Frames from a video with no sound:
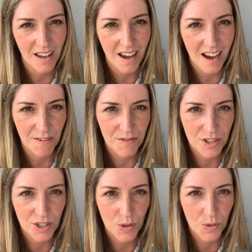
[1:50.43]

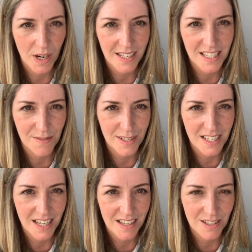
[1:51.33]
after-school
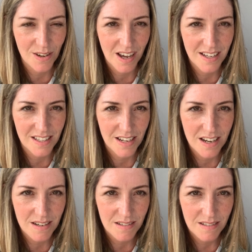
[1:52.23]
activities you like to do.